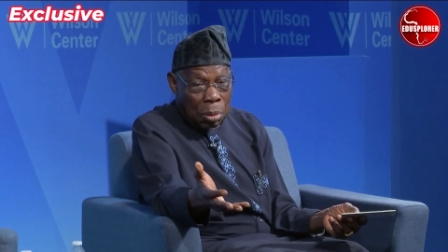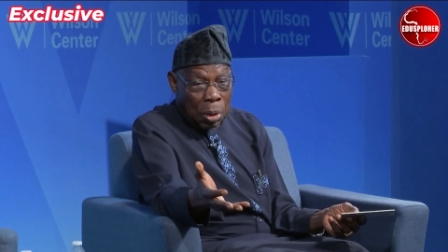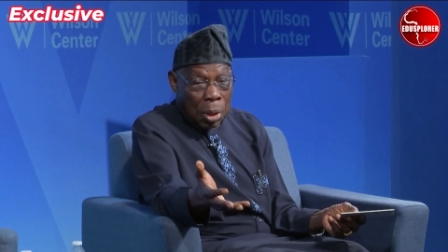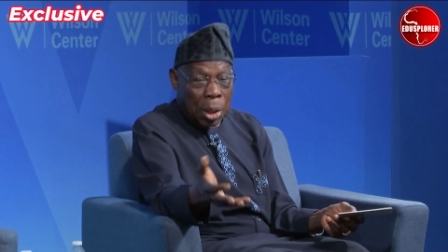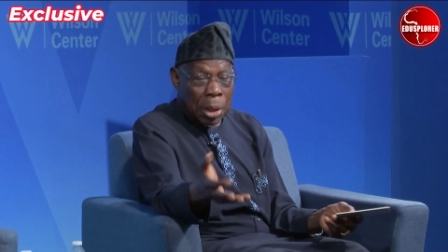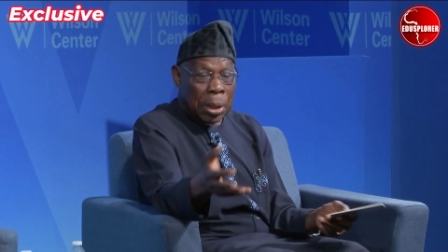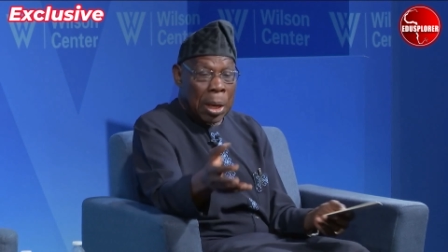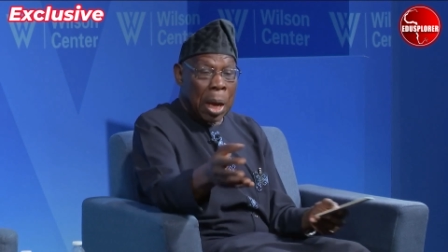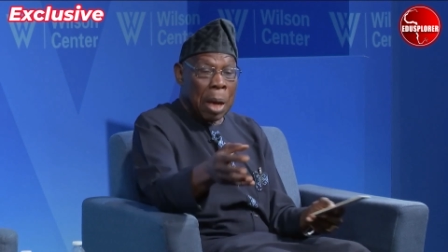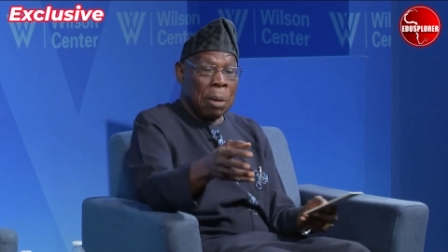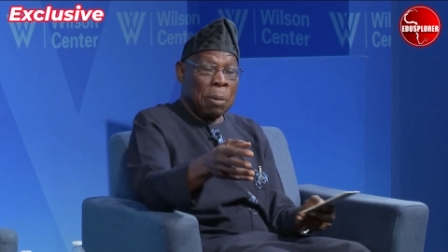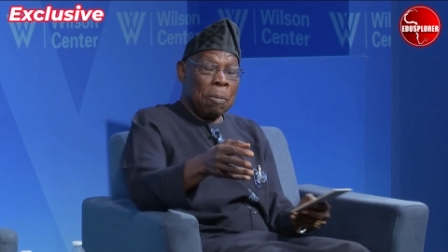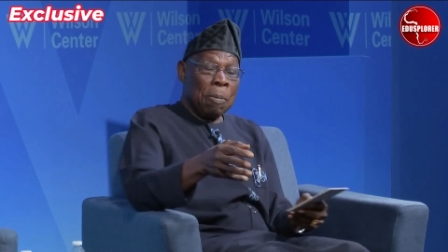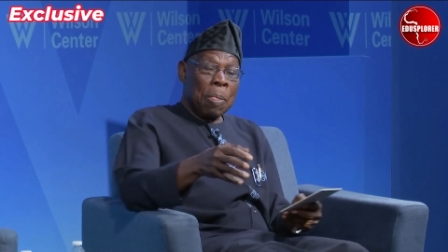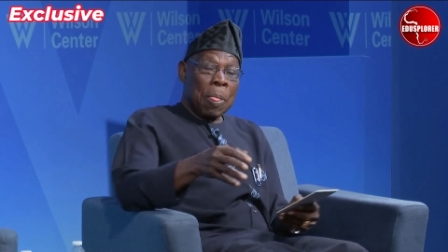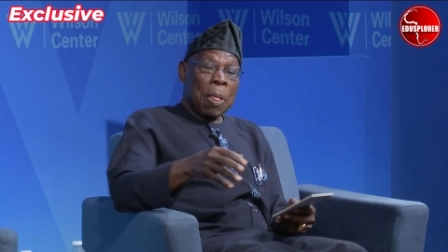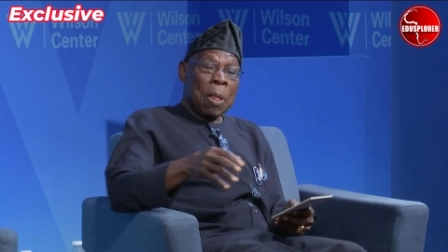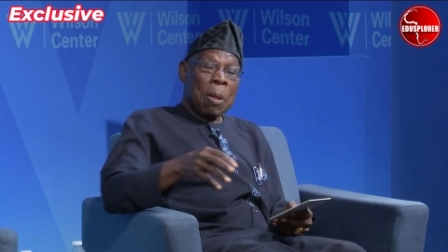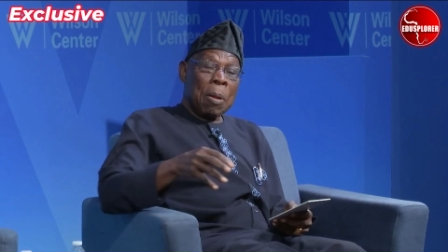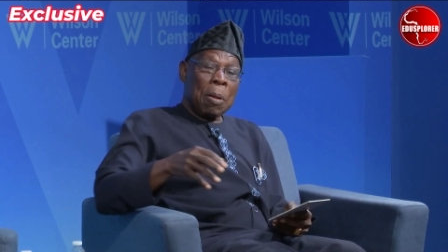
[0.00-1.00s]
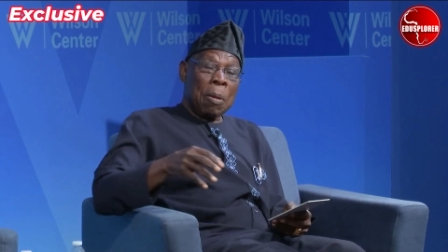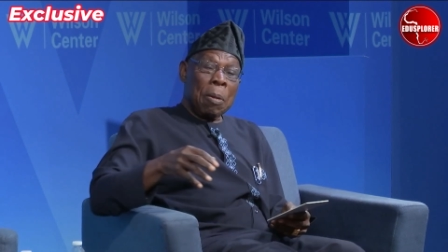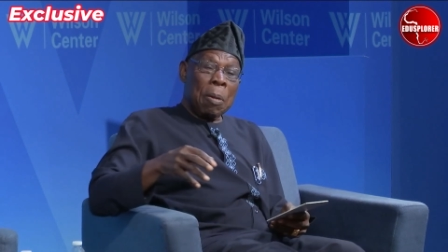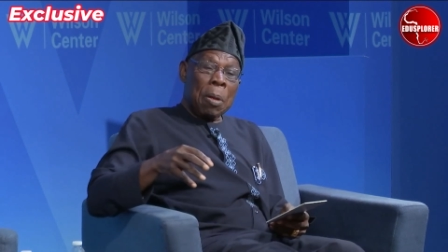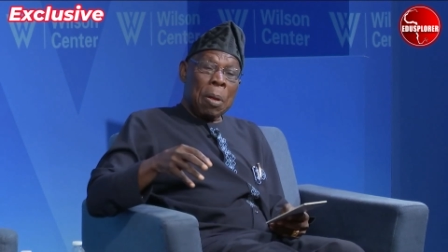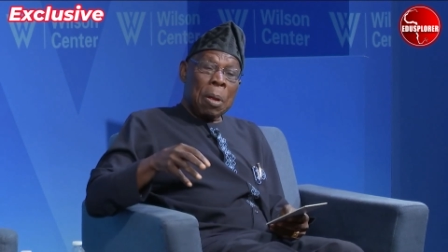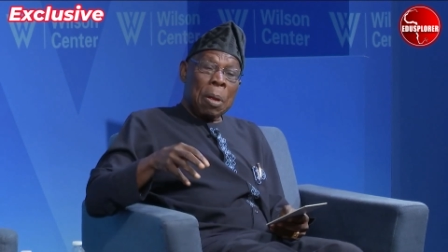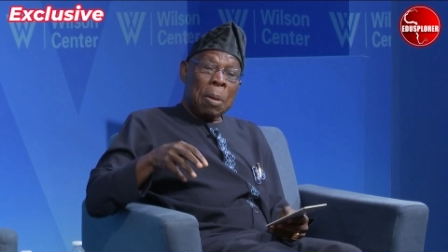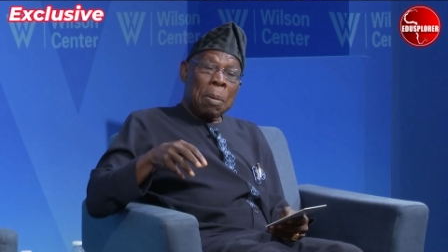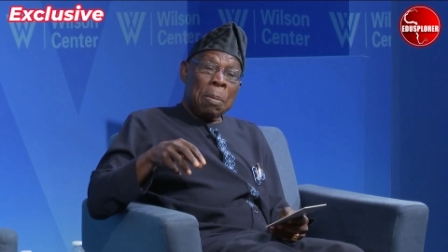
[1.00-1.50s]
Now,
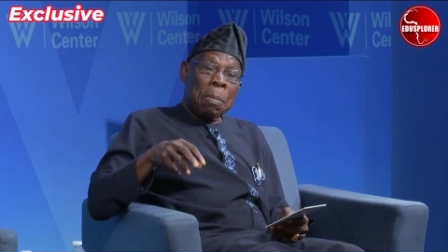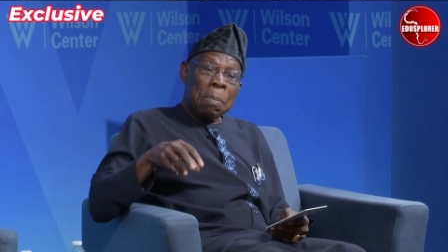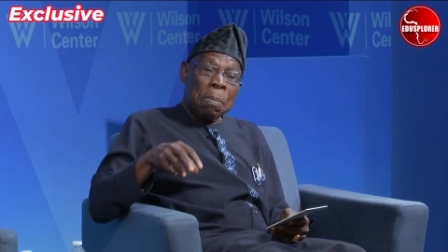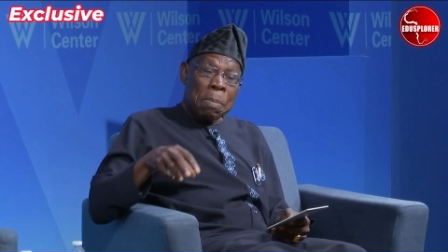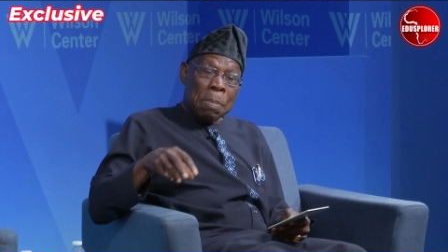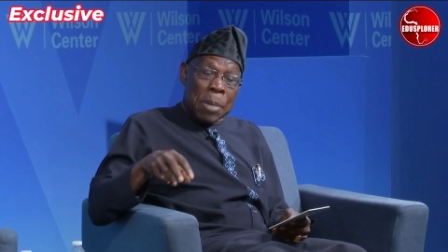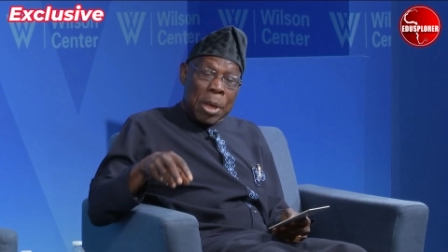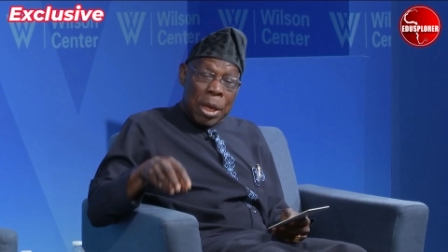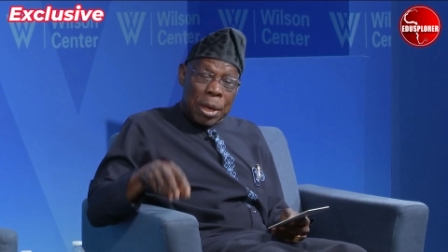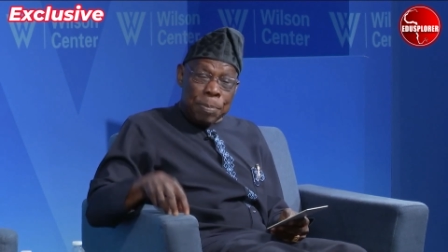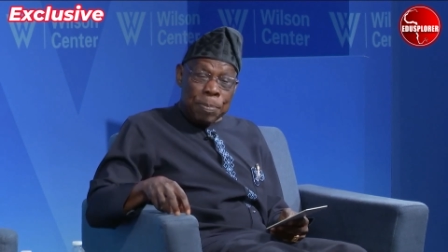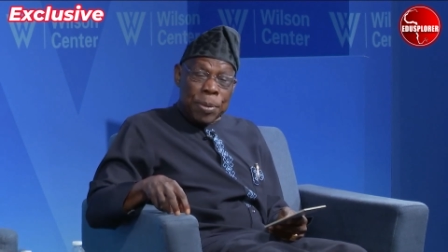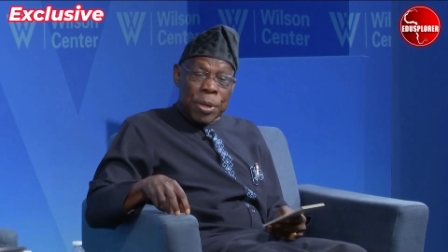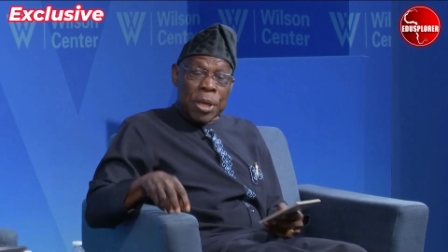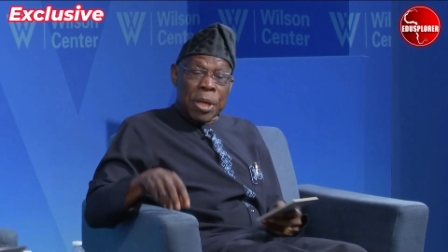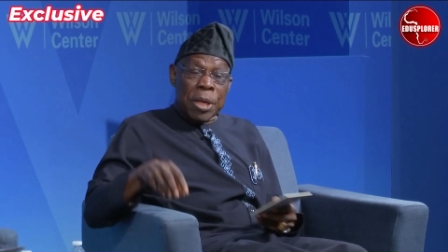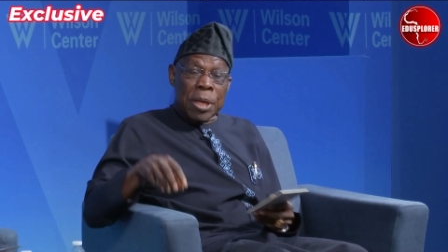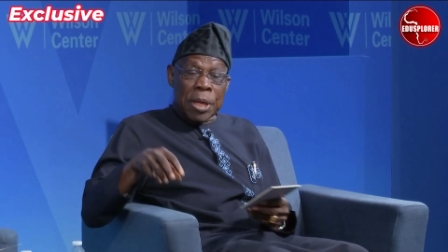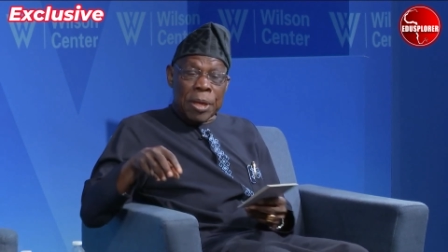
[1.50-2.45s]
maybe